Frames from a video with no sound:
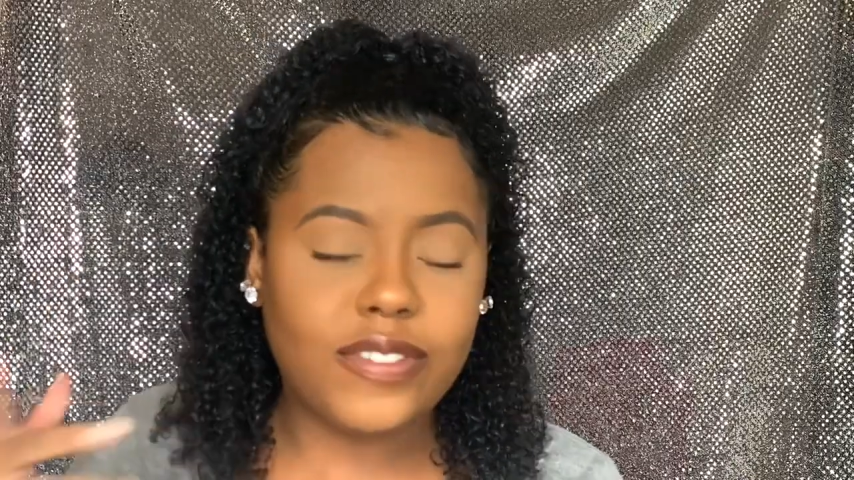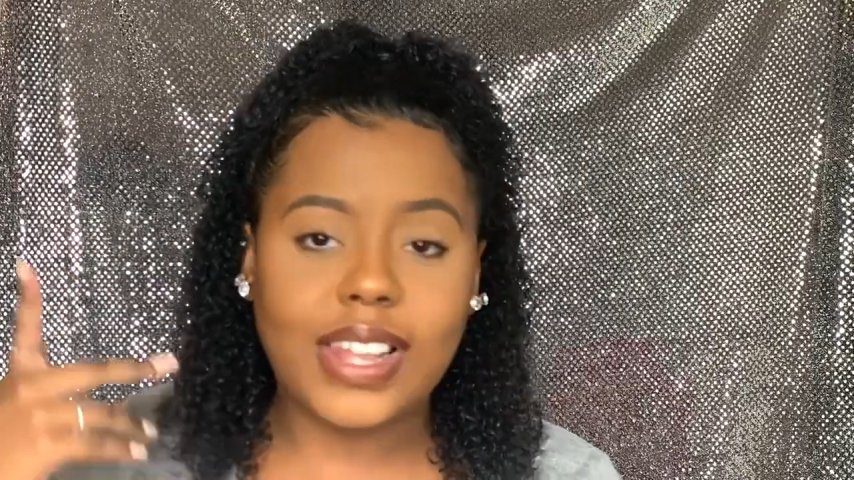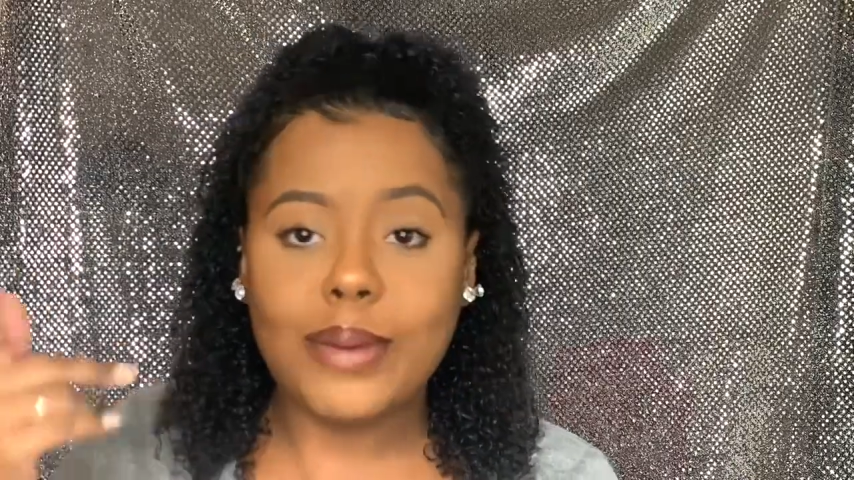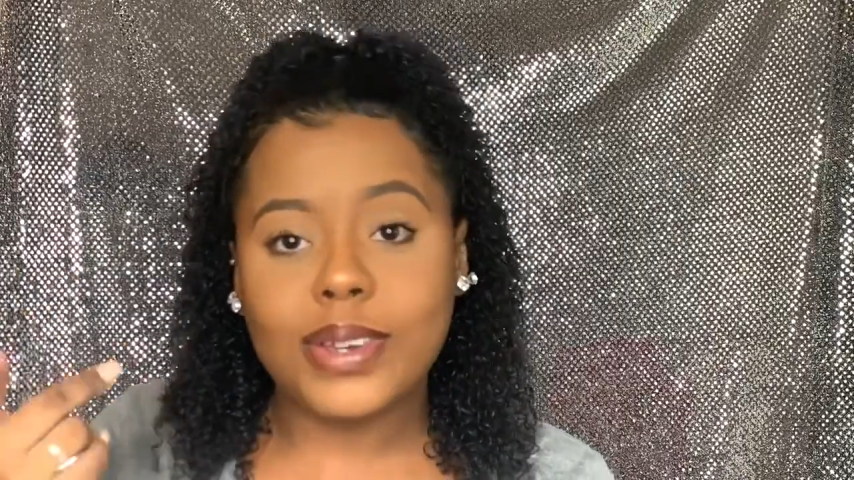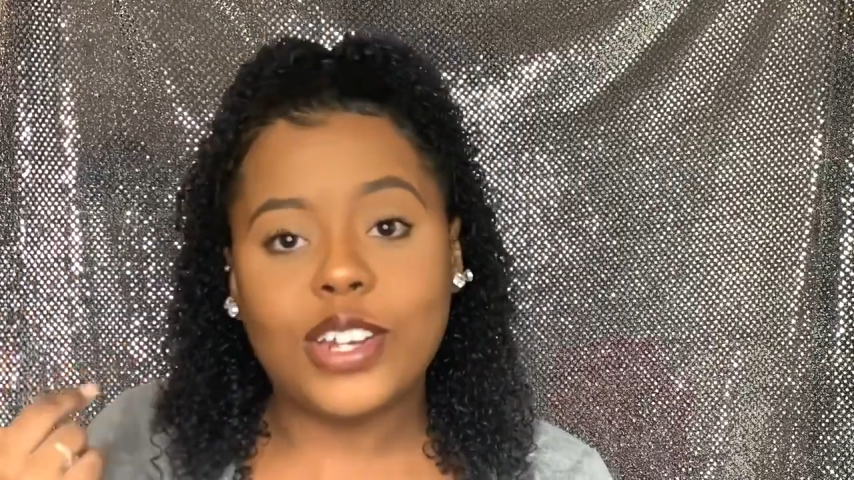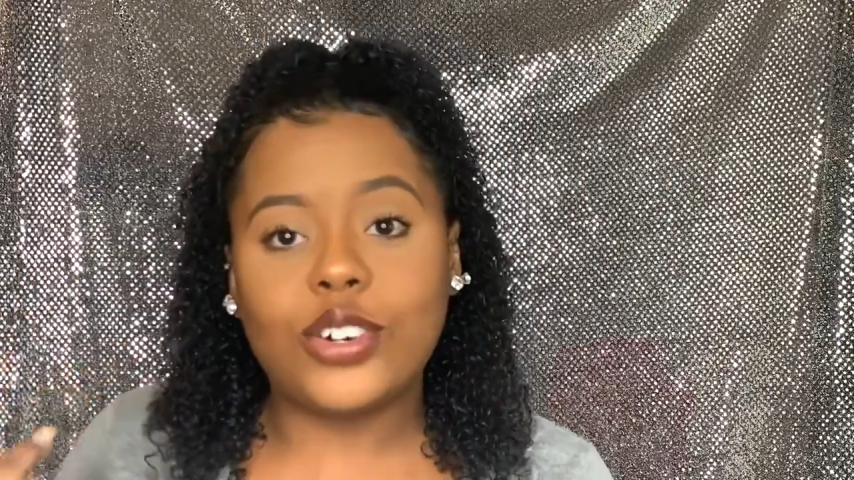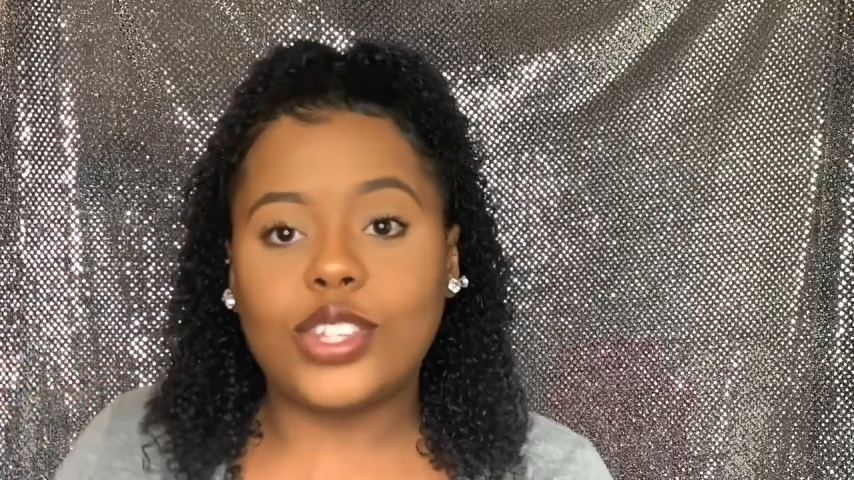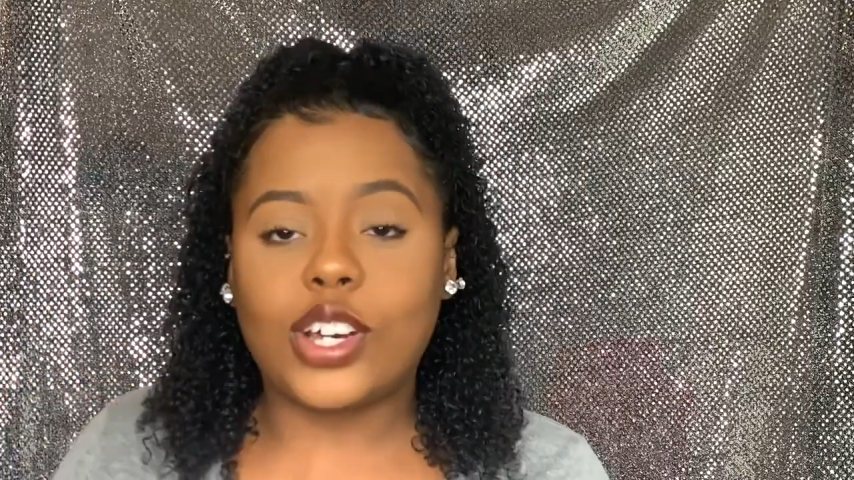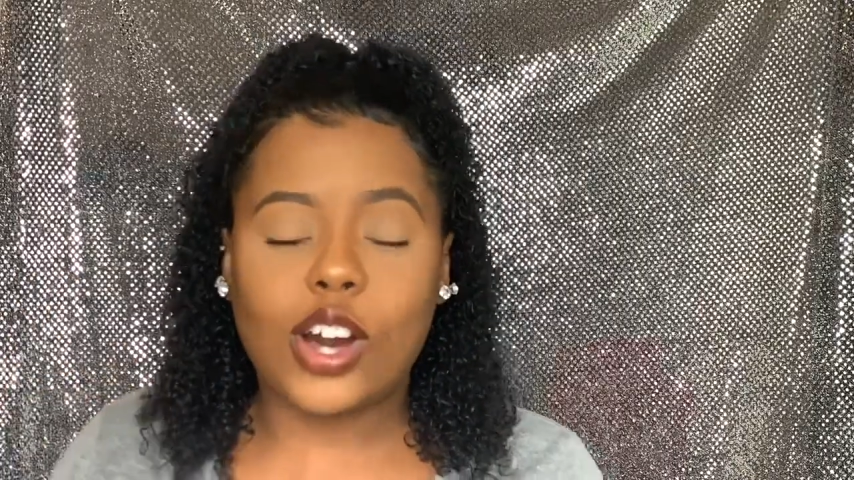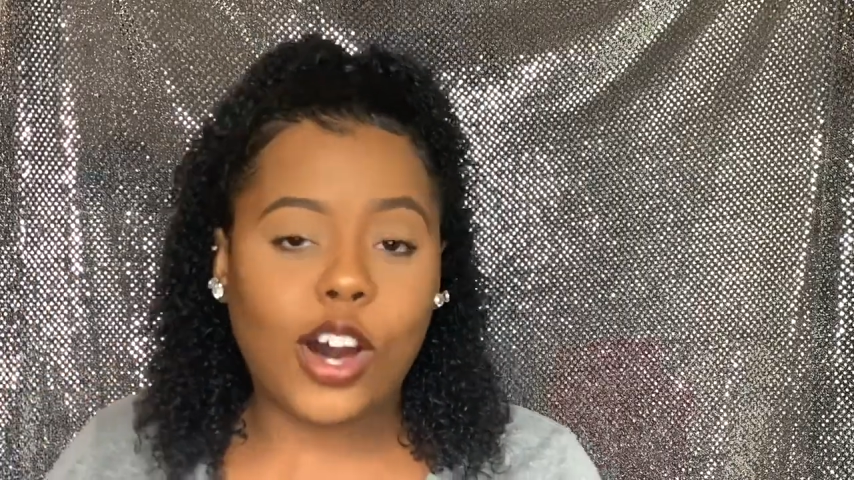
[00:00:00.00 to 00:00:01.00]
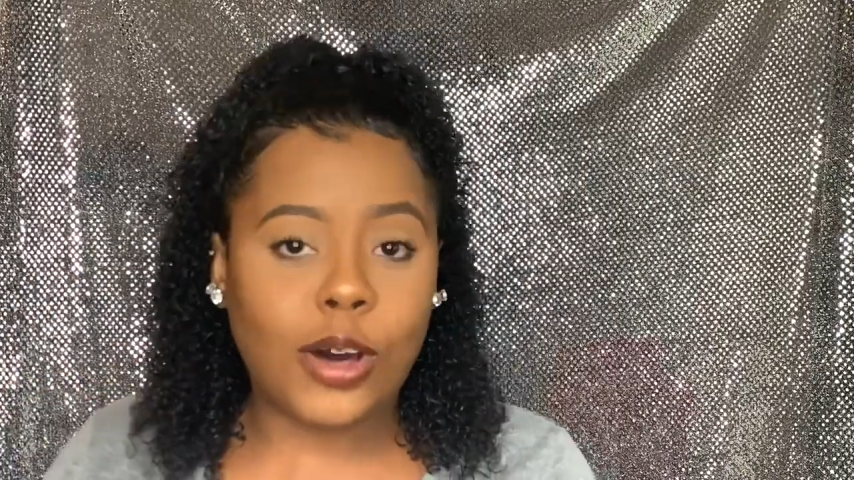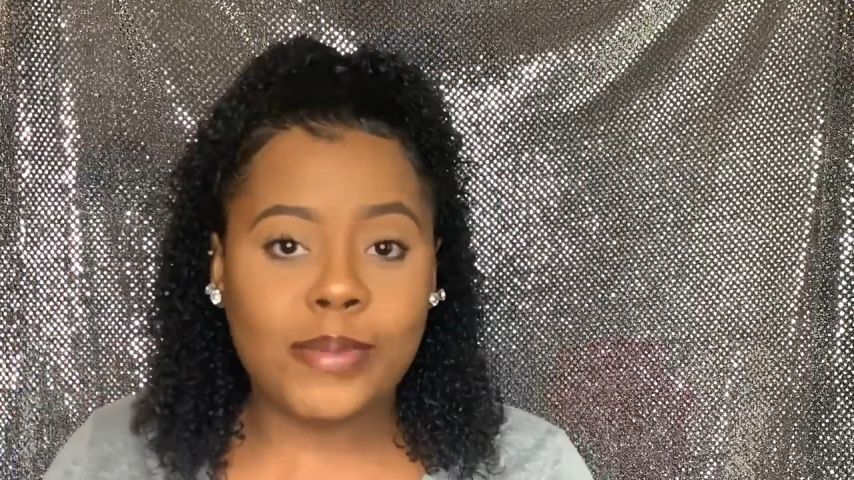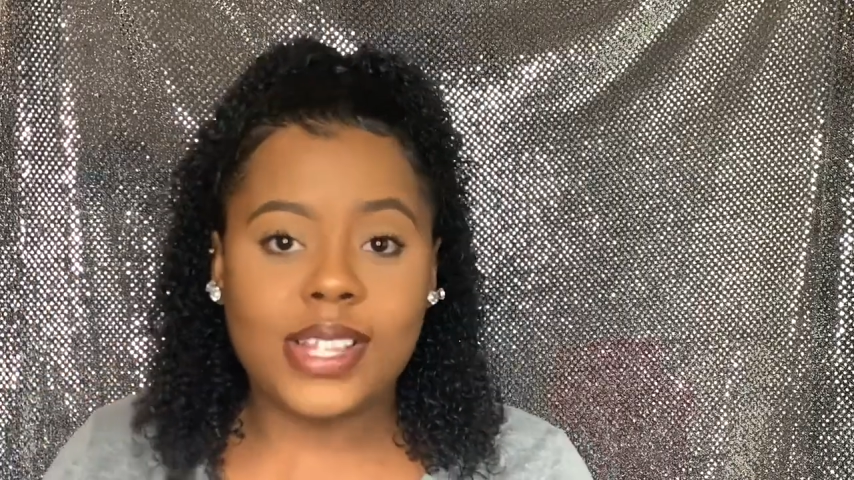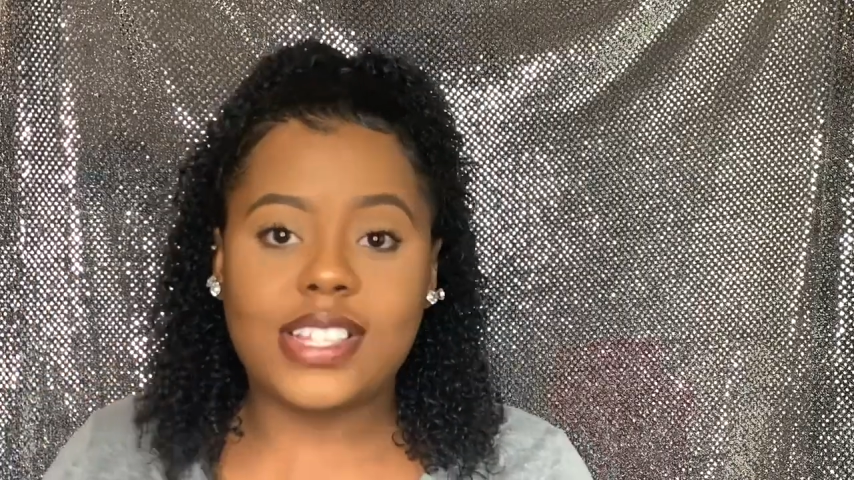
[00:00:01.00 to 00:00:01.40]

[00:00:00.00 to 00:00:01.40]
Let me know in the comments